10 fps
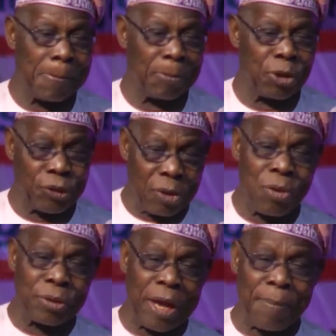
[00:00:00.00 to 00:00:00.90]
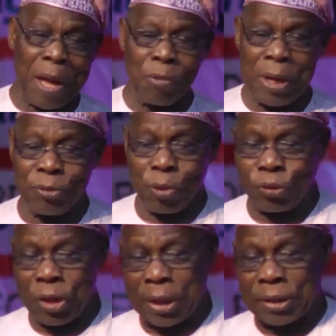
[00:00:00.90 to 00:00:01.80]
The second time I went
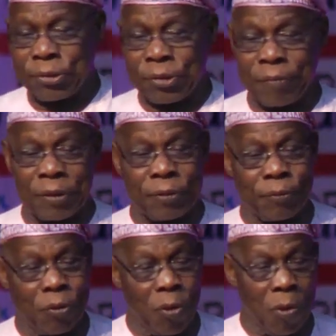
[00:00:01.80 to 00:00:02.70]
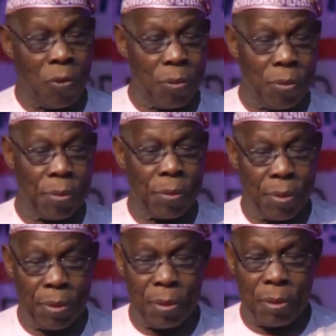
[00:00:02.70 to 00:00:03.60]
was 1974.
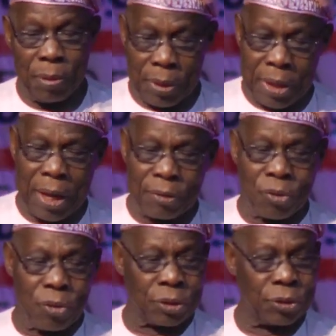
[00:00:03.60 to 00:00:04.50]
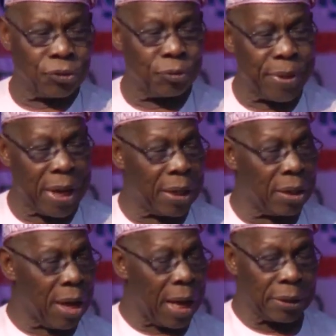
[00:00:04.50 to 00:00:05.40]
Lee had got its bearing
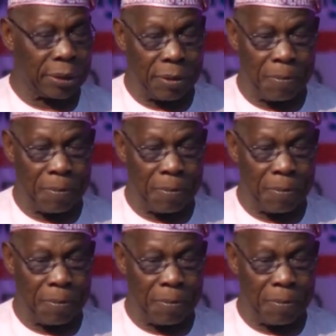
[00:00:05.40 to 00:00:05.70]
right